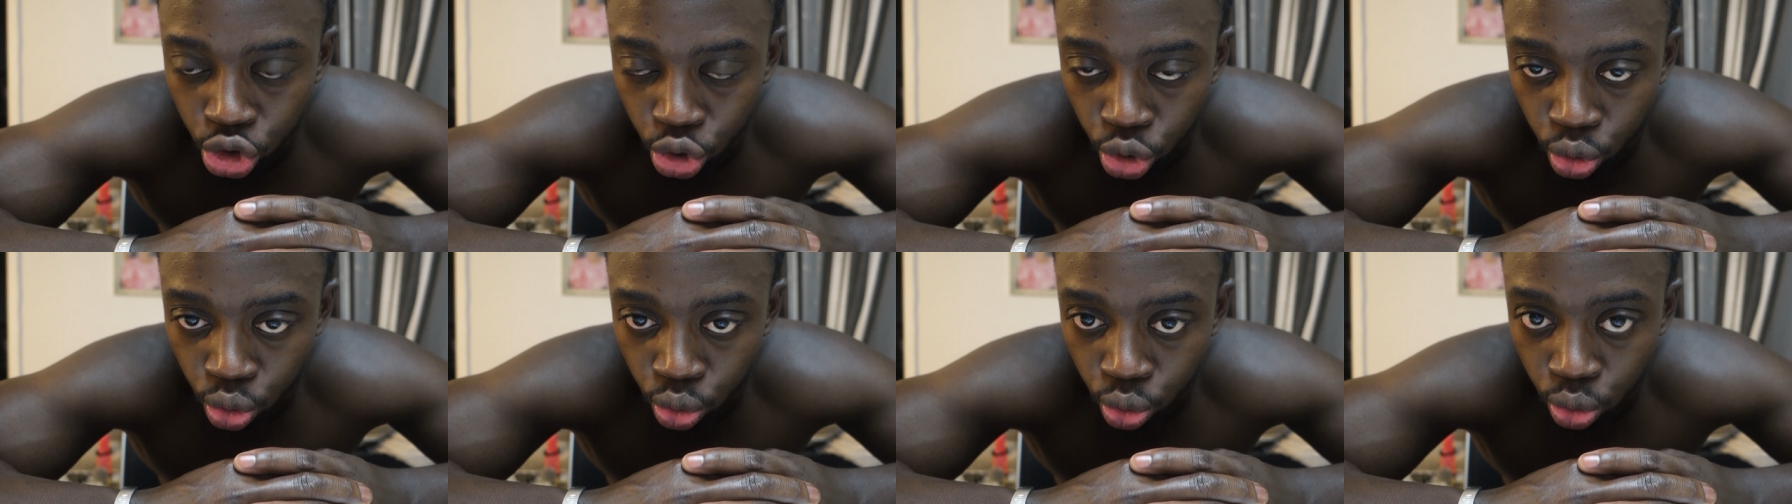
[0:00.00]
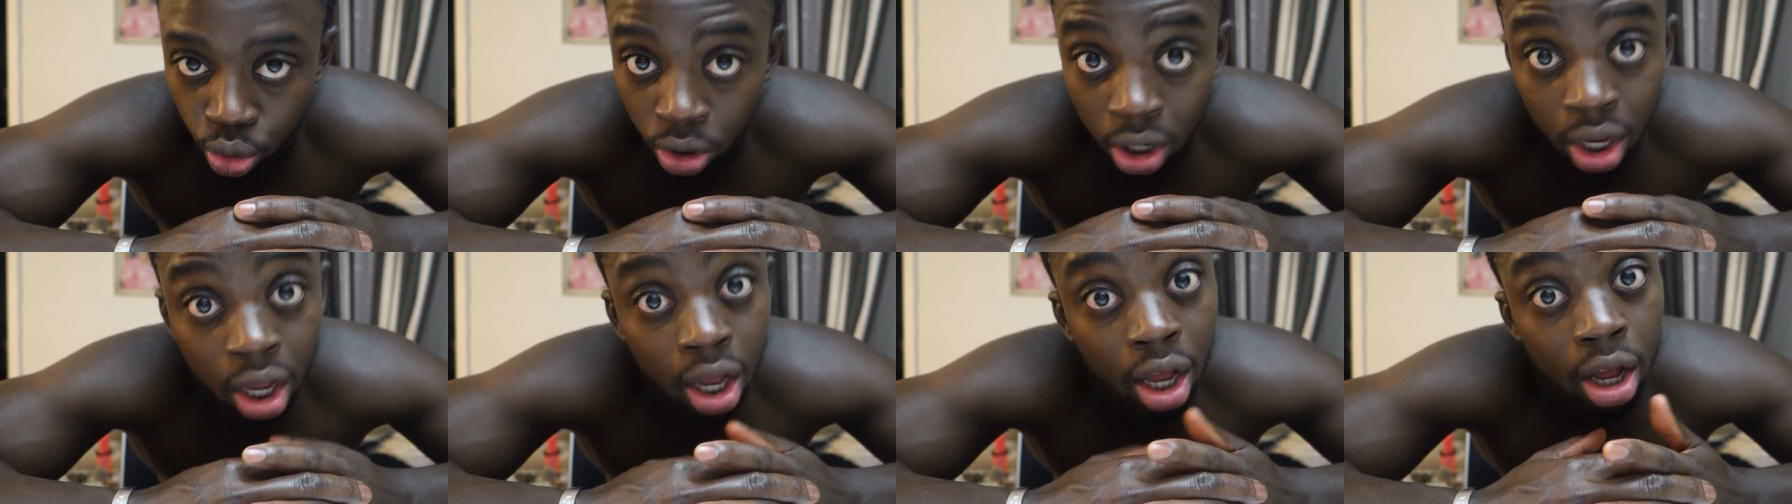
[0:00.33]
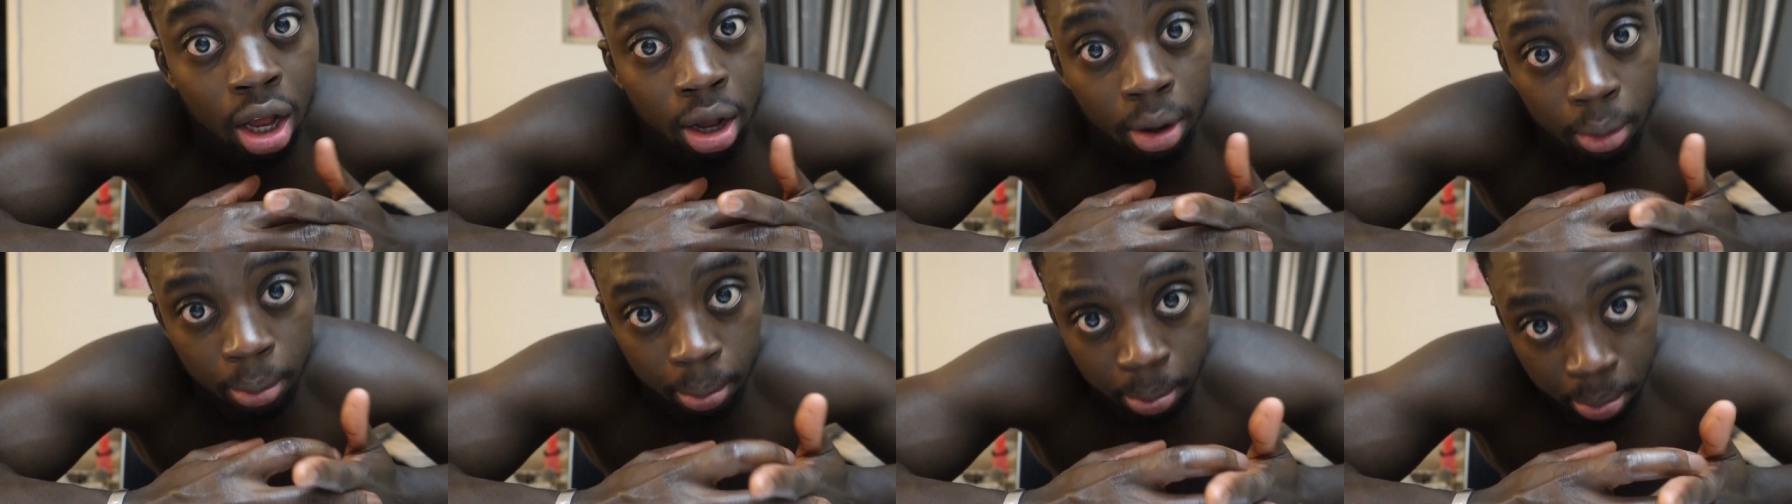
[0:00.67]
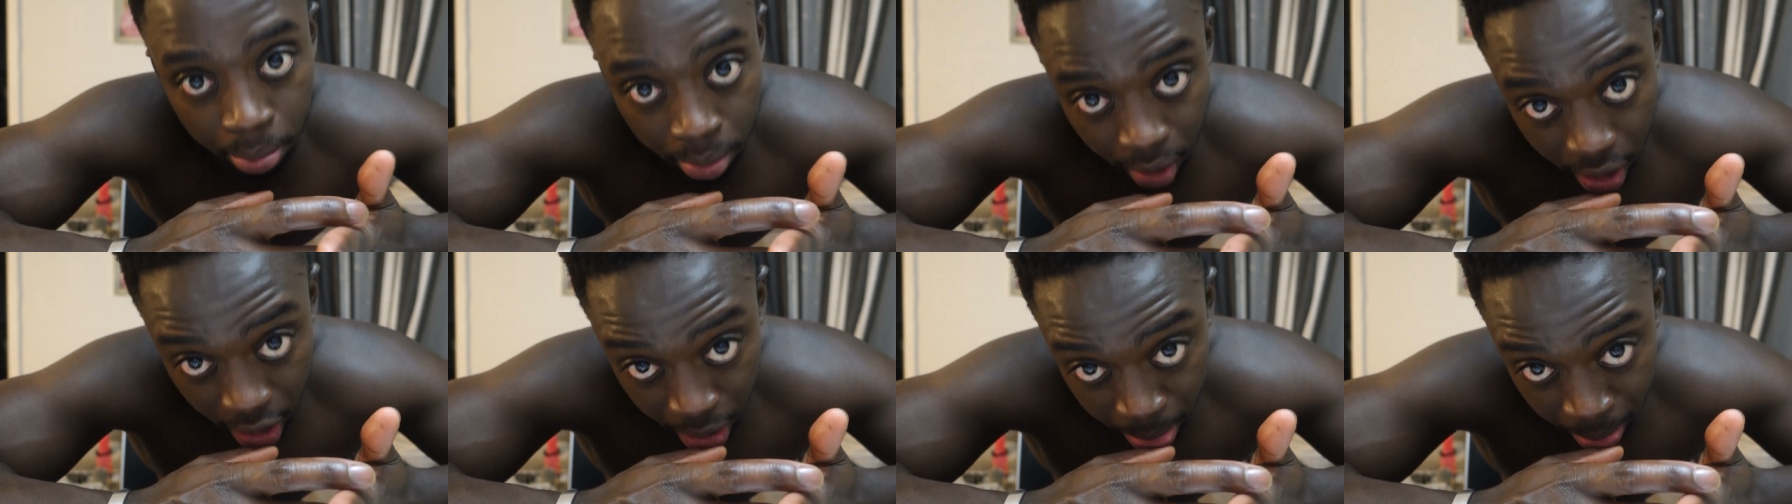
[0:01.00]
two,
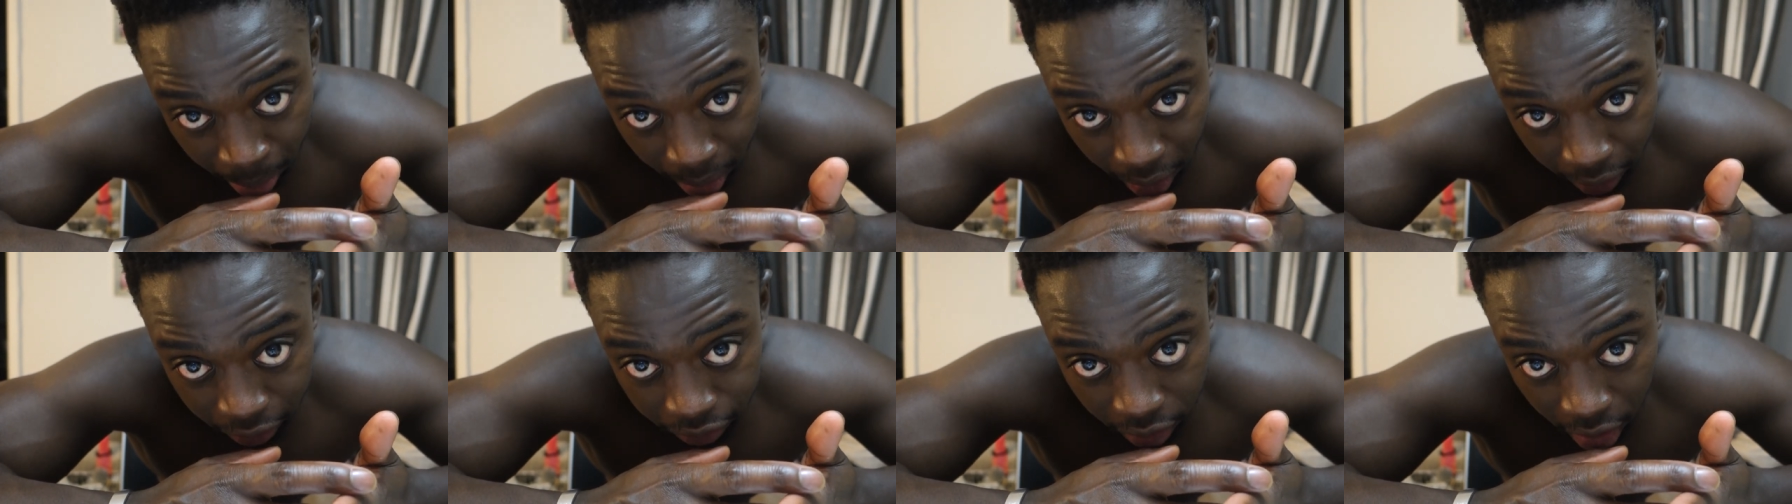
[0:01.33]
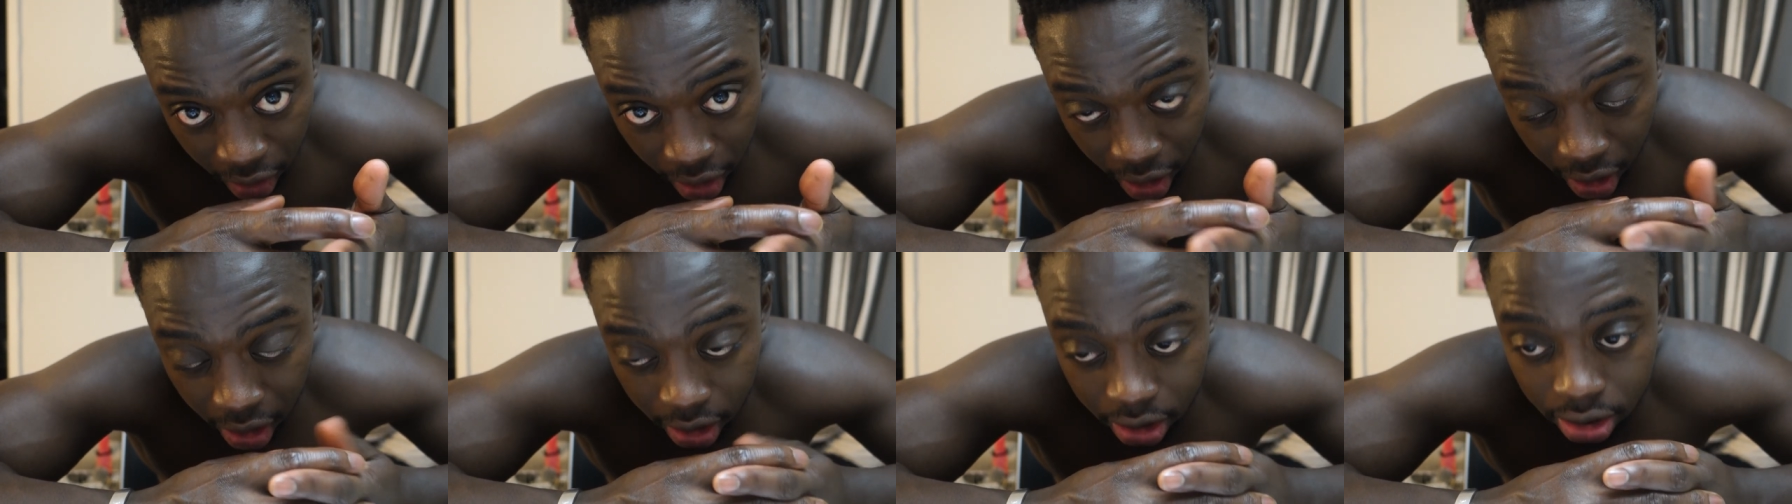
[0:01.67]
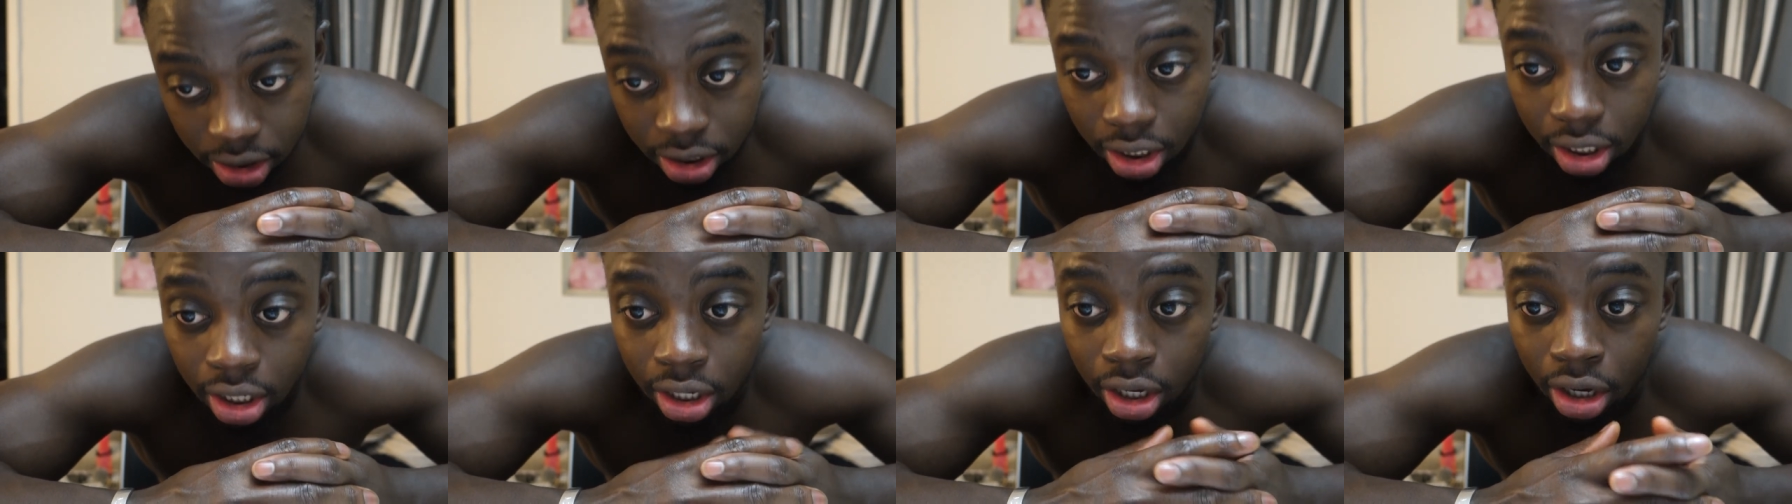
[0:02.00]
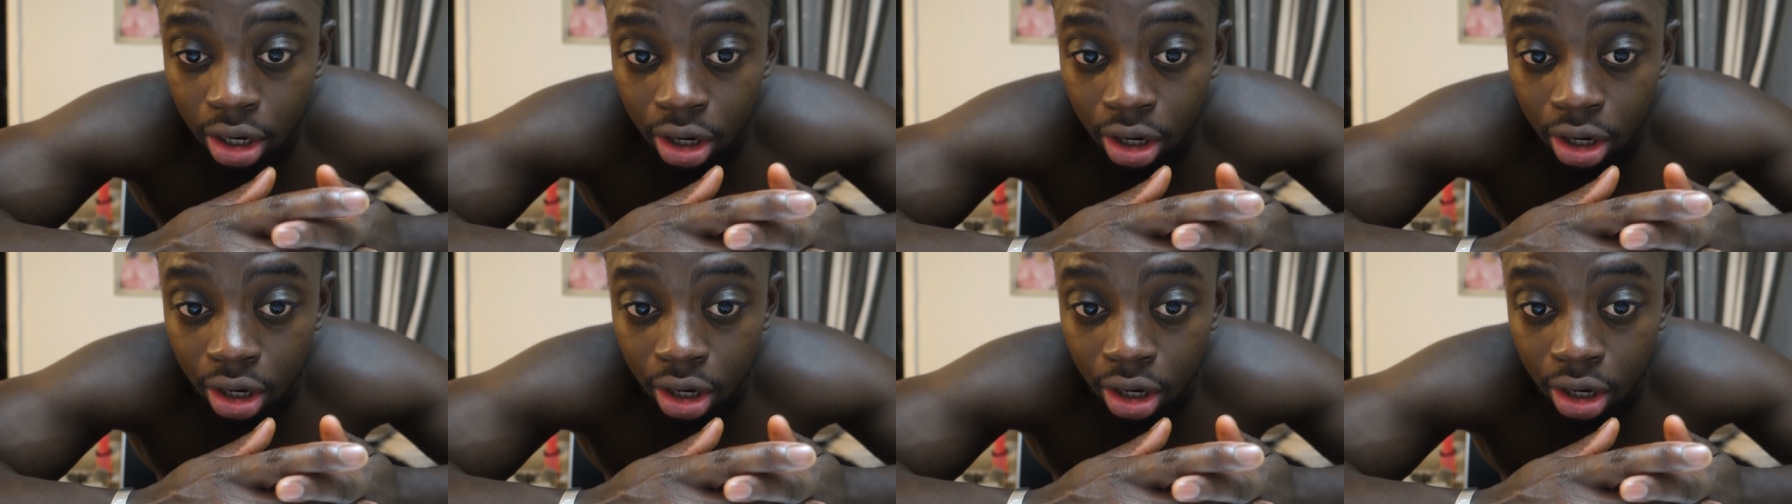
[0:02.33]
break my fast,